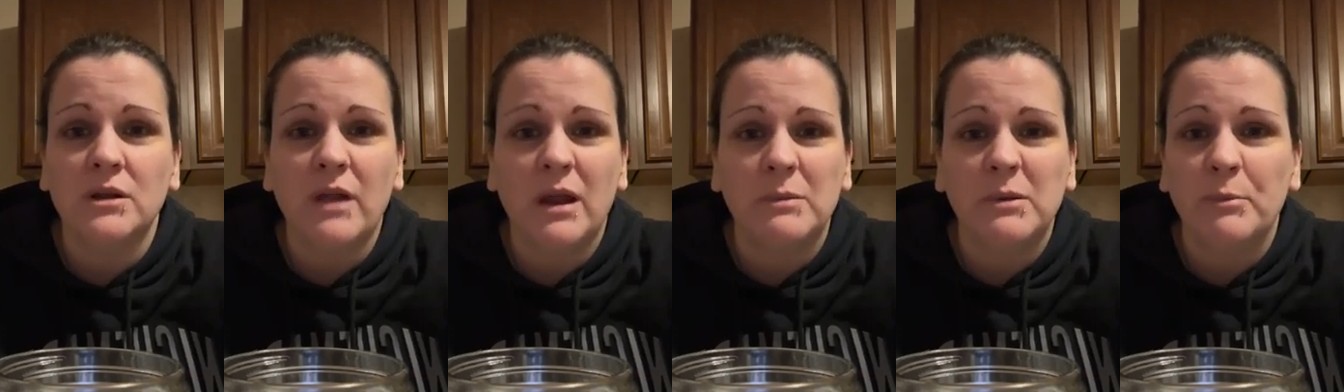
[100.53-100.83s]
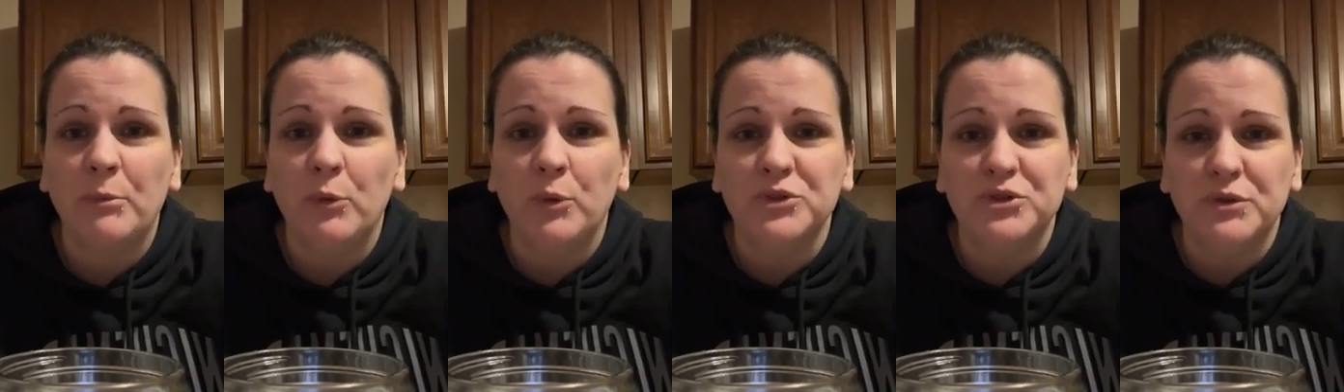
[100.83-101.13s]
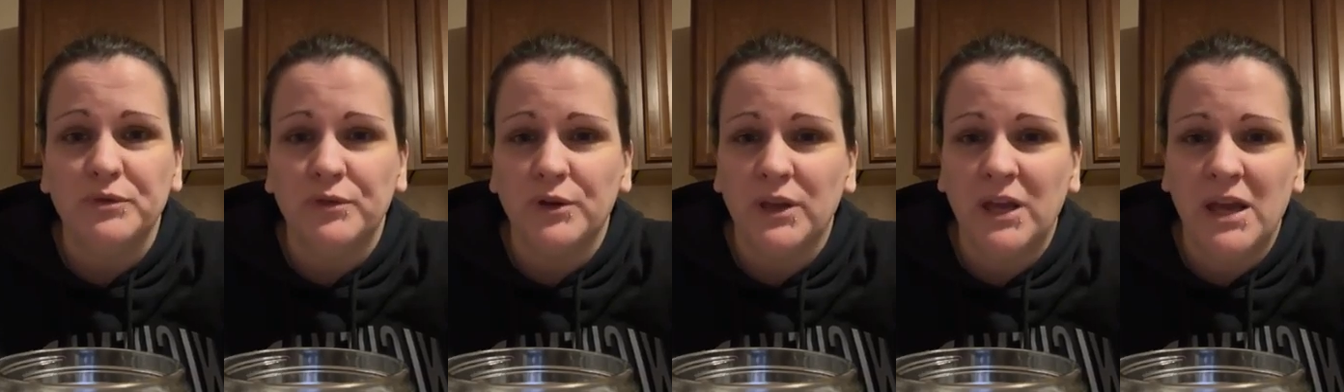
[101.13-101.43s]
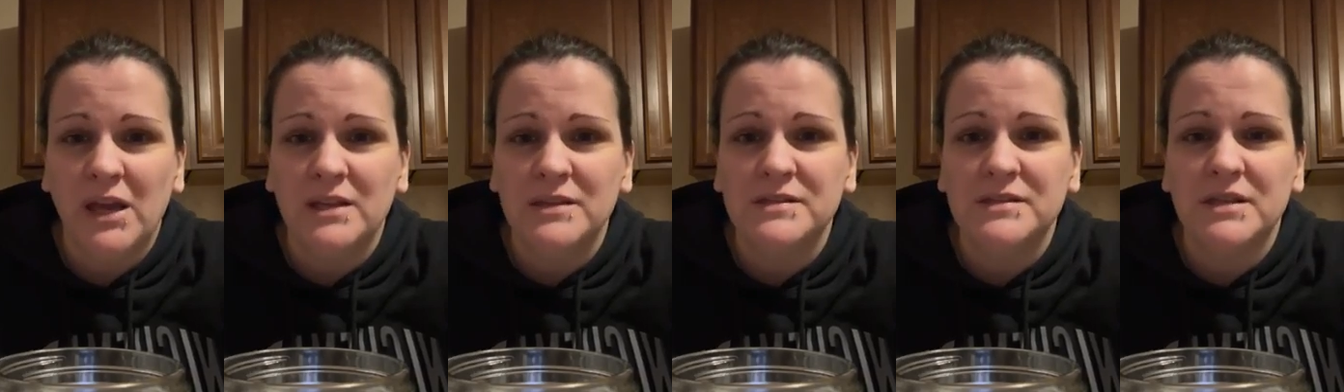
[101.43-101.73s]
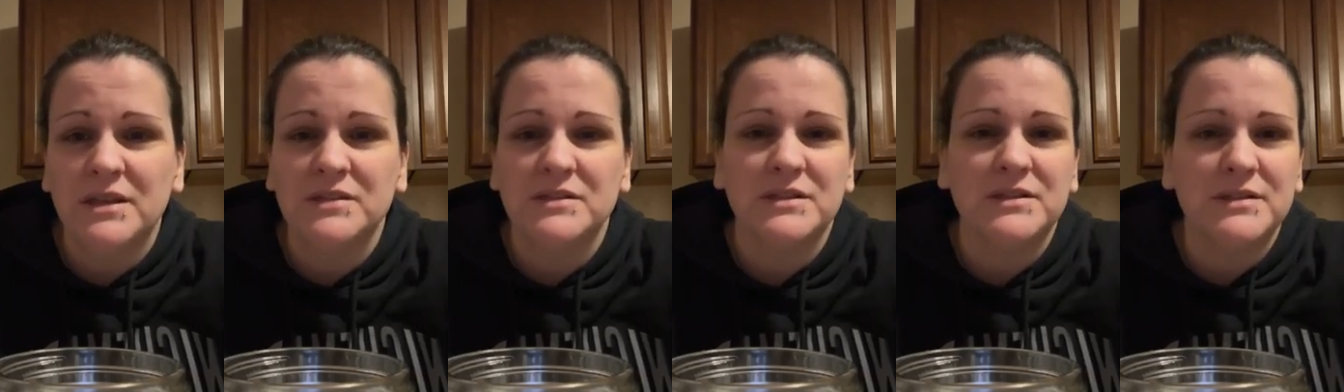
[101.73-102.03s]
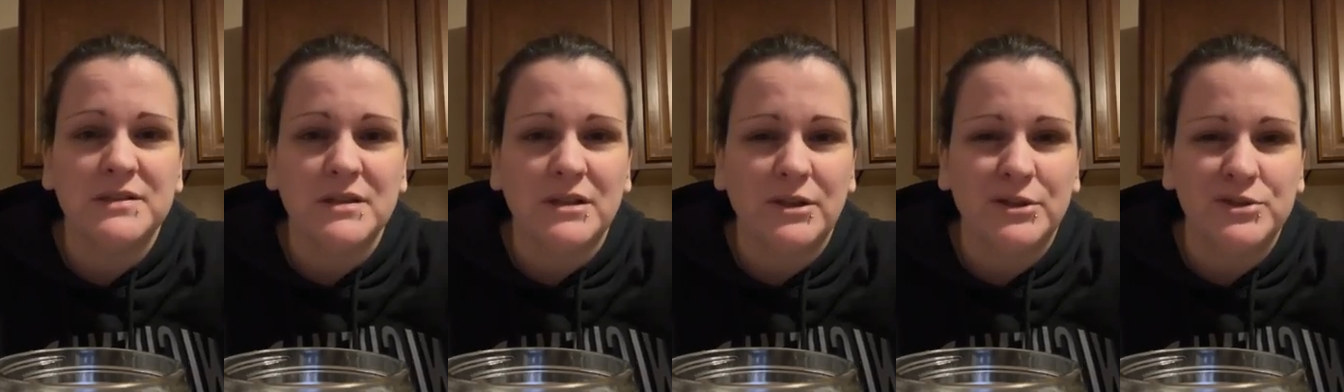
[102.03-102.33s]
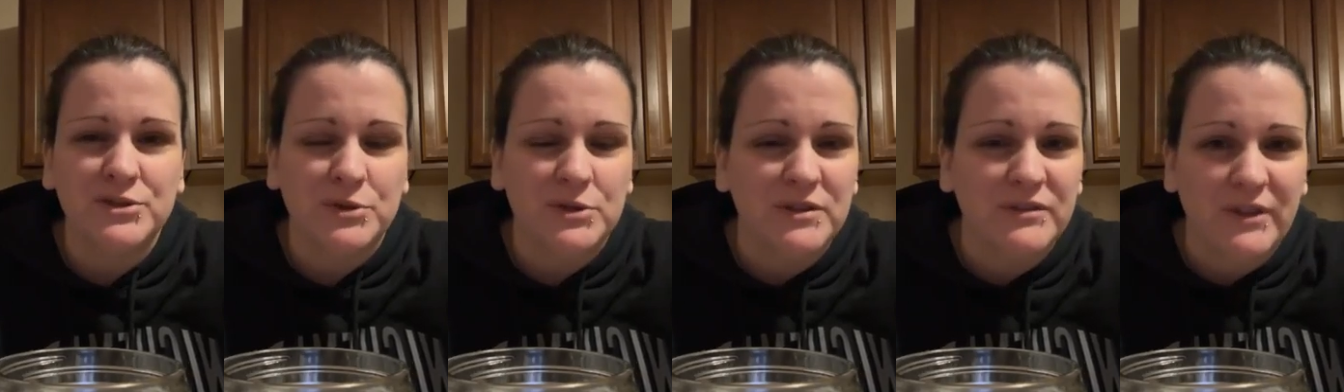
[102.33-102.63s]
A lot of people will do it for kids because it's
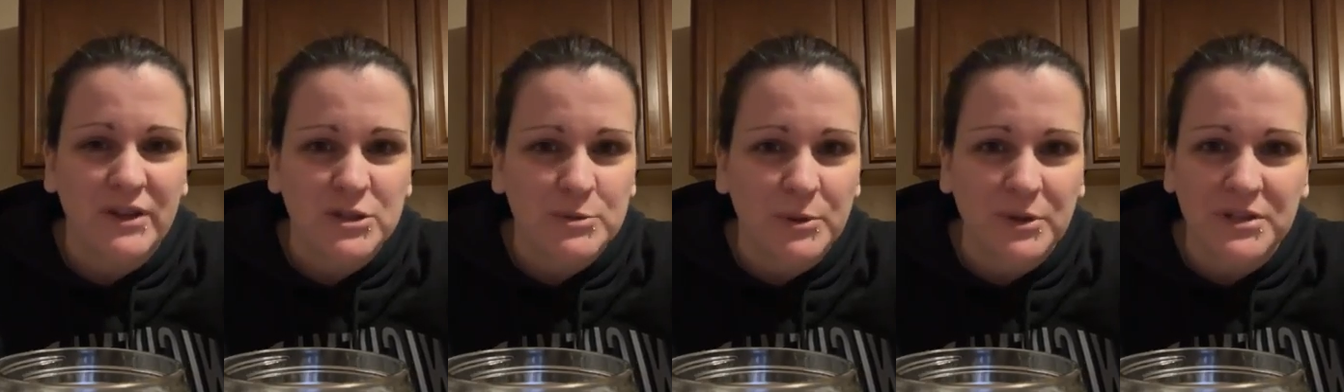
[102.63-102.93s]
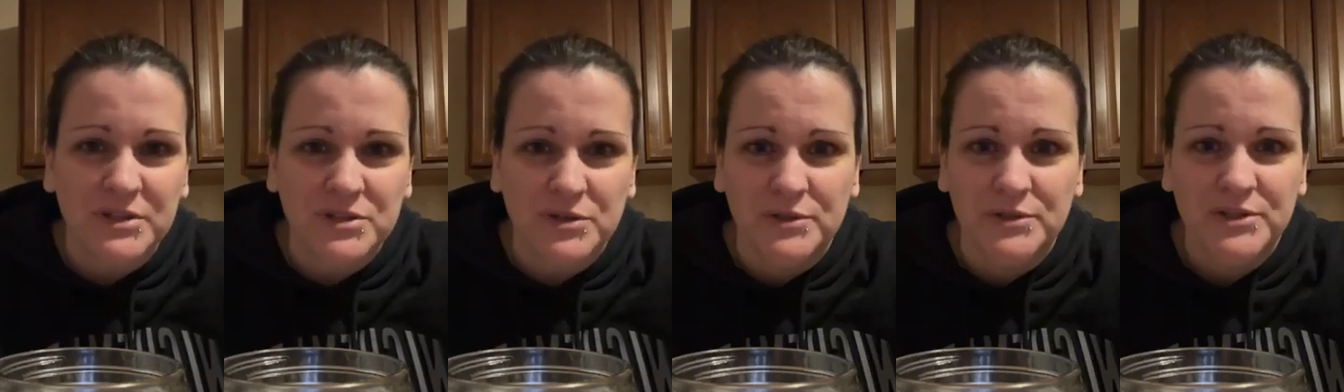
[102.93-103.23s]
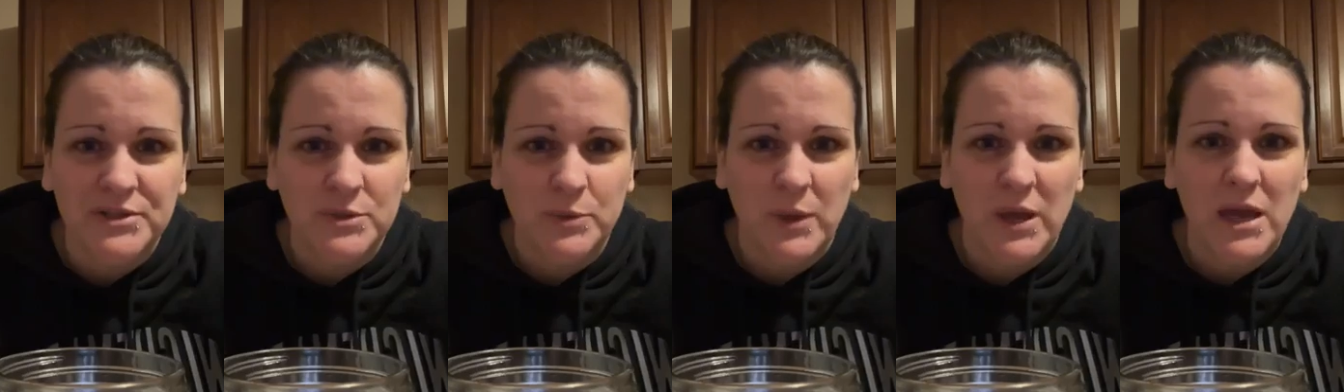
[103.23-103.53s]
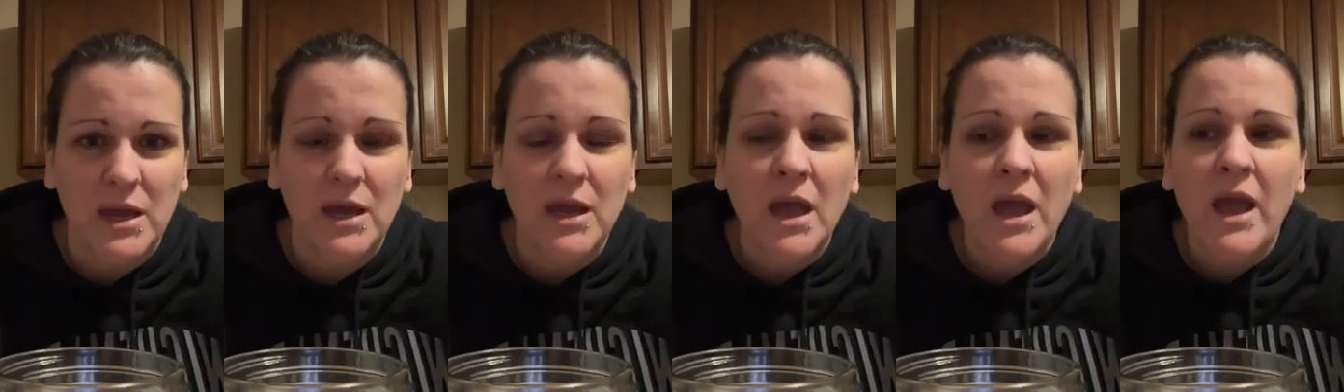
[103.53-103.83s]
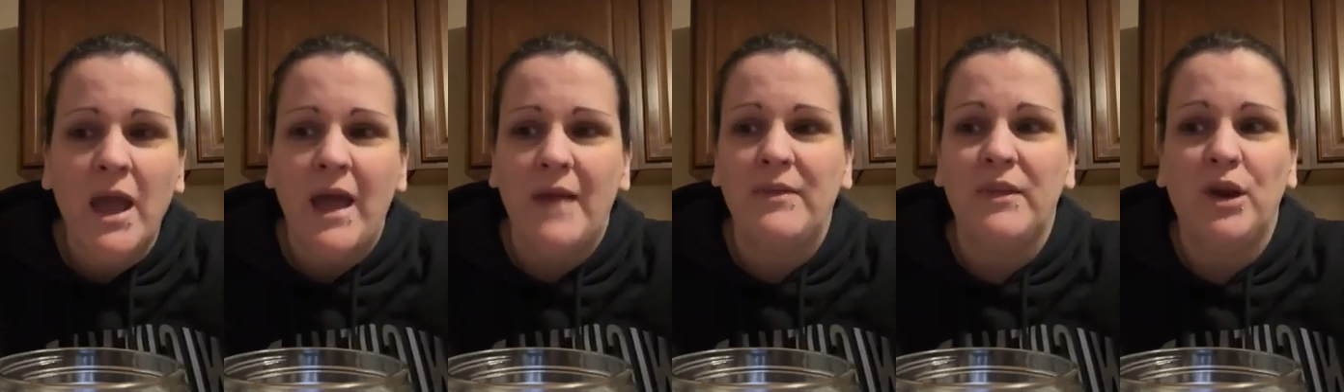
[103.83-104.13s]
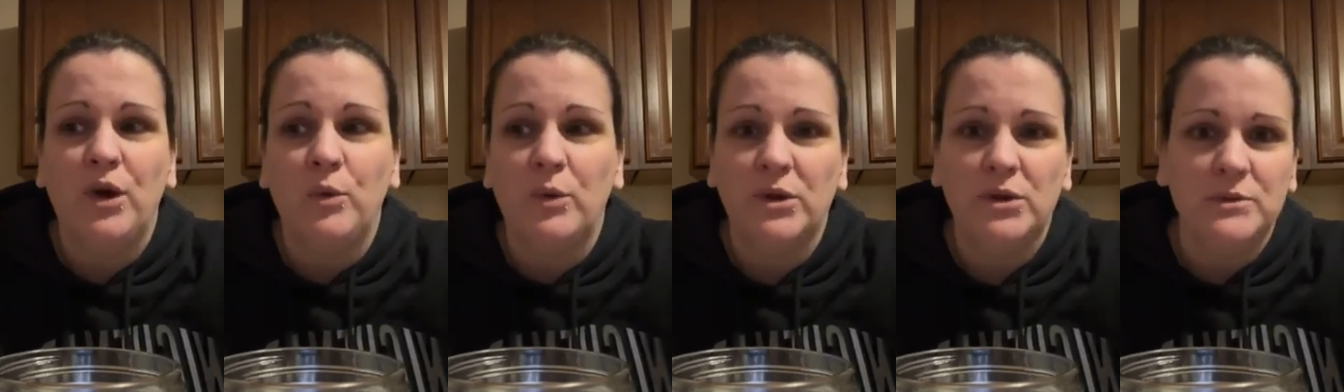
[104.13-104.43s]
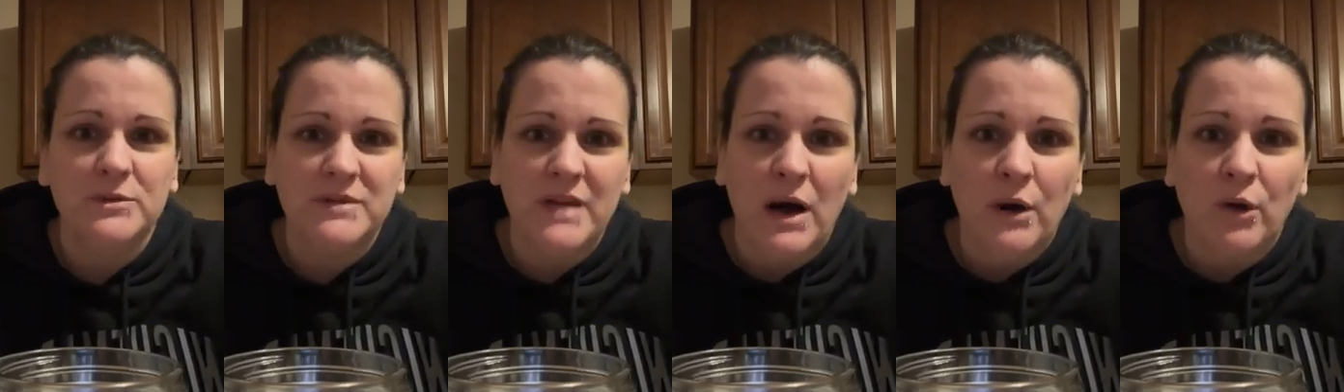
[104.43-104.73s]
glycerin, vegetable glycerin, sweet, and they don't want
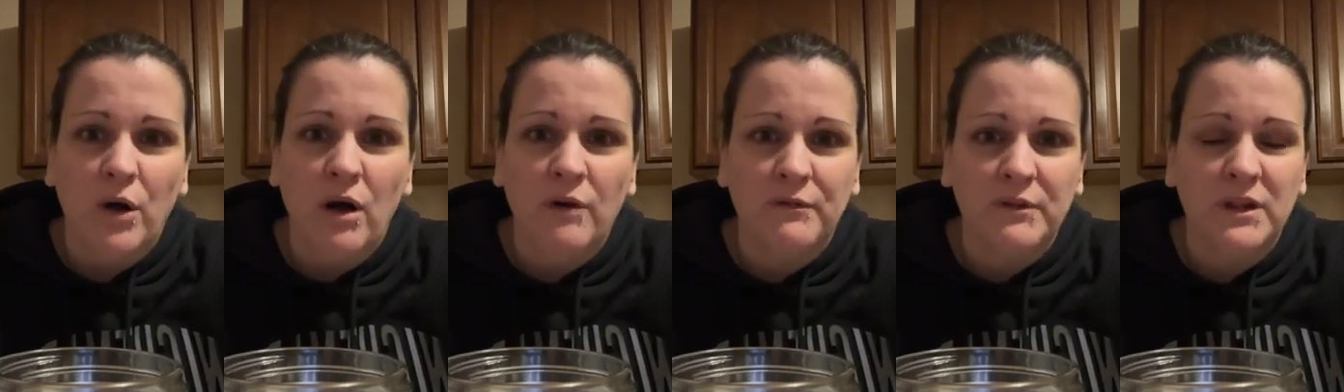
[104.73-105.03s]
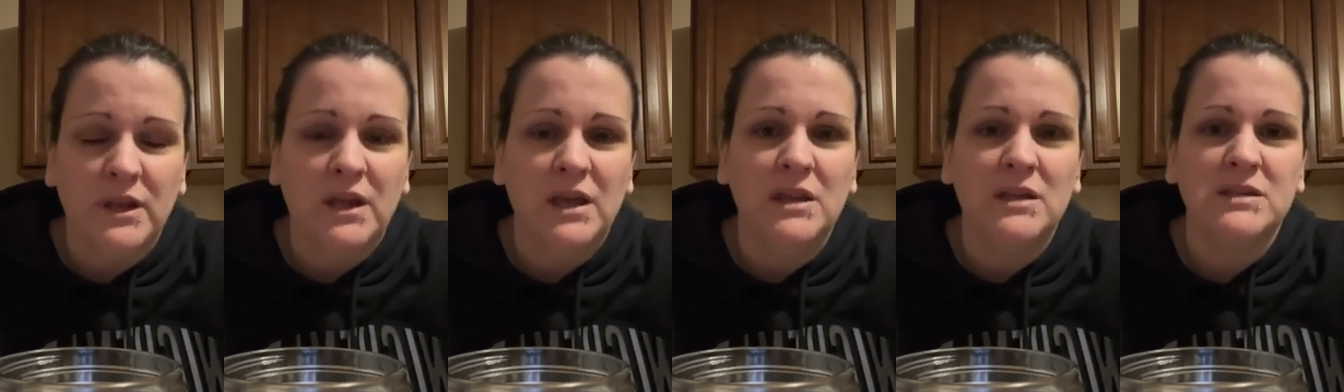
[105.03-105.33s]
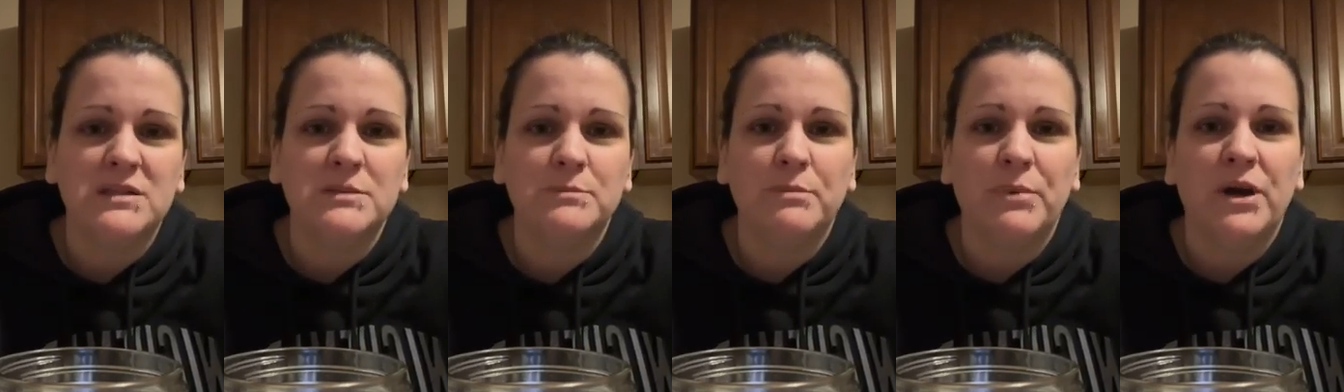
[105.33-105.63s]
to use the alcohol for the kids.